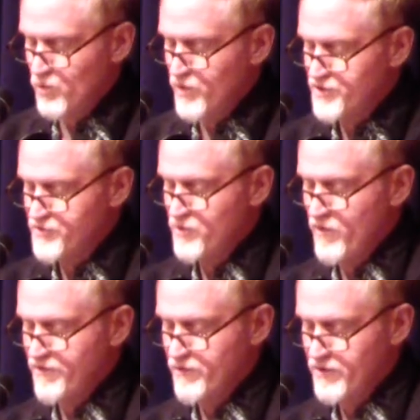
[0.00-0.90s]
to the wintry
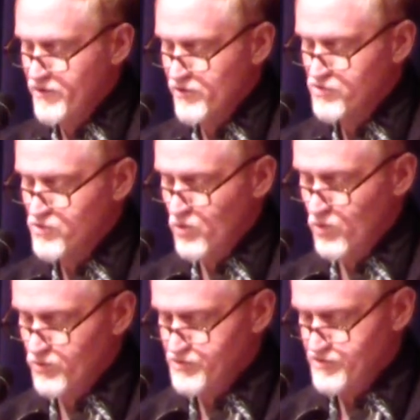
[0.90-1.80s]
weather in their
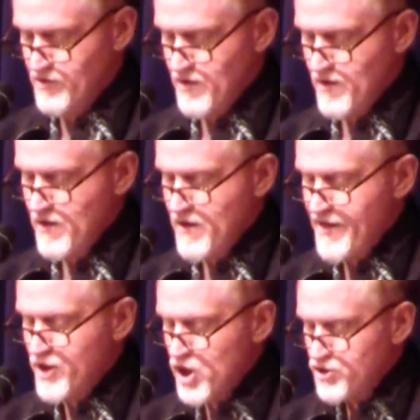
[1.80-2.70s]
souls,
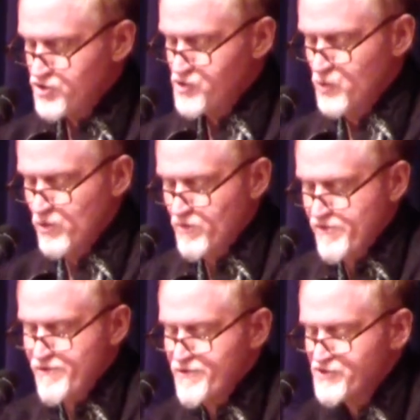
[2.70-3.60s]
and unsure
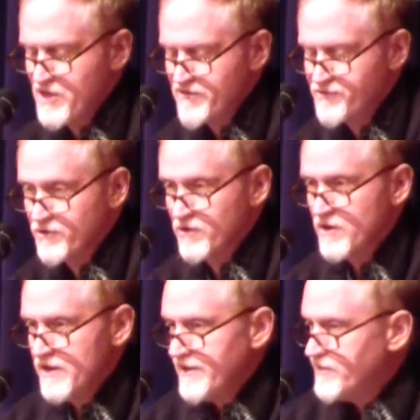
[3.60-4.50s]
whether their
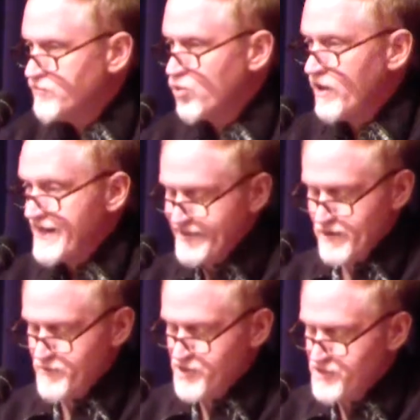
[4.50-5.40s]
savior is more
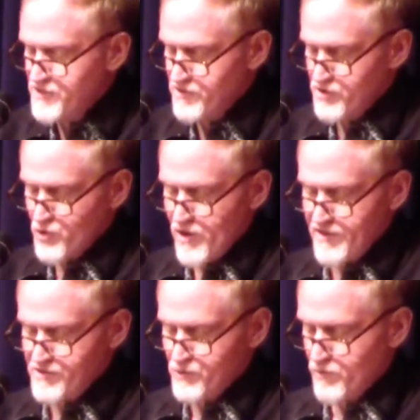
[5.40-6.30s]
likely to be Jesus
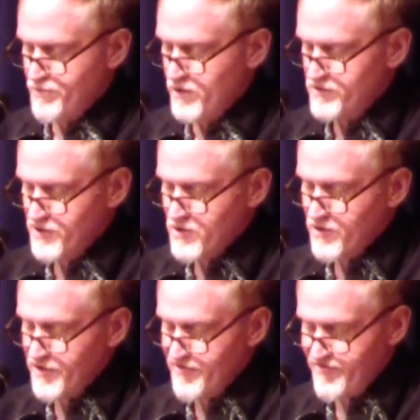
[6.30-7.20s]
Christ or
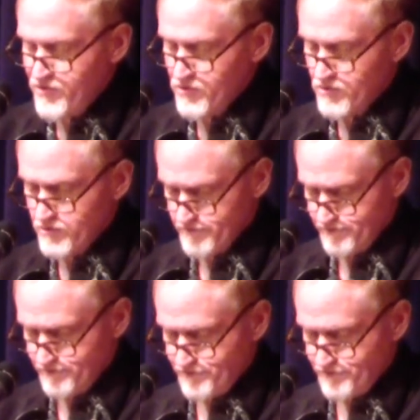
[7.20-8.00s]
Punxsutawney Phil.